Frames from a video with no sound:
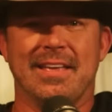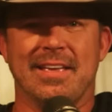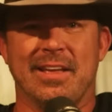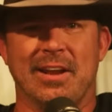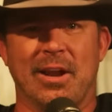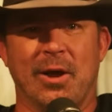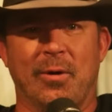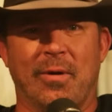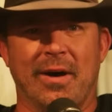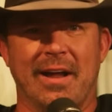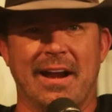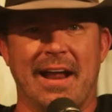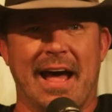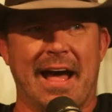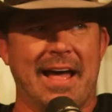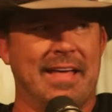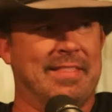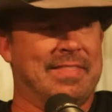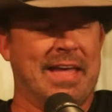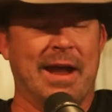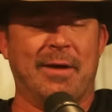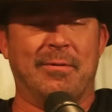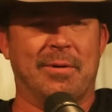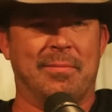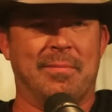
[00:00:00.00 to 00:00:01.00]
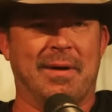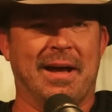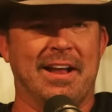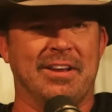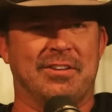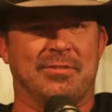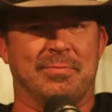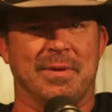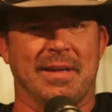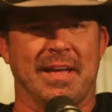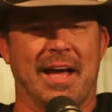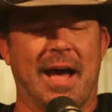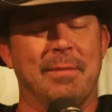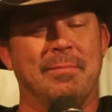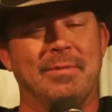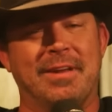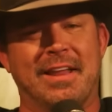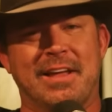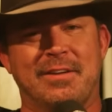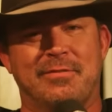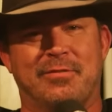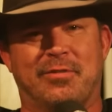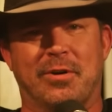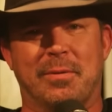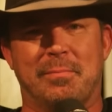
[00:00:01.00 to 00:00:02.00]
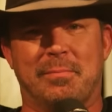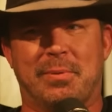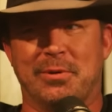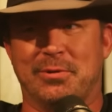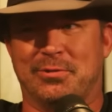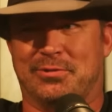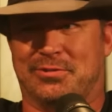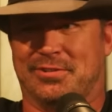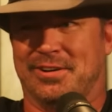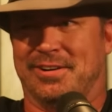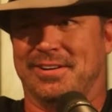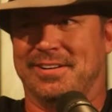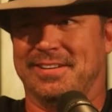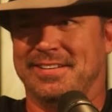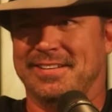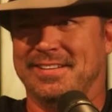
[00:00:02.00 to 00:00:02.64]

You know what? That reminds me. I'm late for a booster.